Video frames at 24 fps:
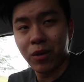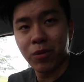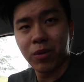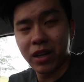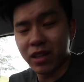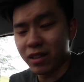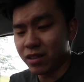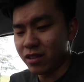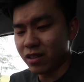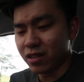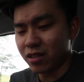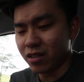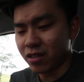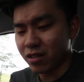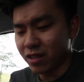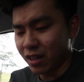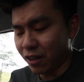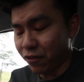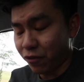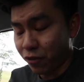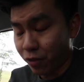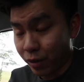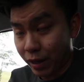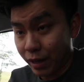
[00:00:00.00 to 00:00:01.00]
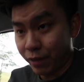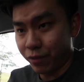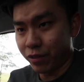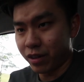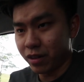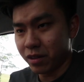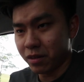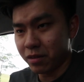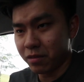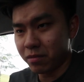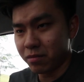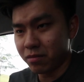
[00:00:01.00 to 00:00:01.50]
one, it's just gonna take forever.
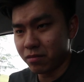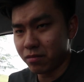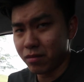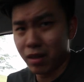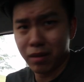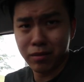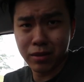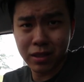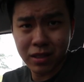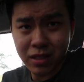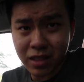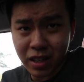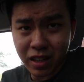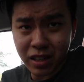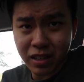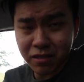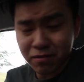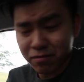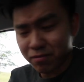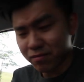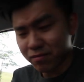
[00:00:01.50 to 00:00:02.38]
I'm just saying.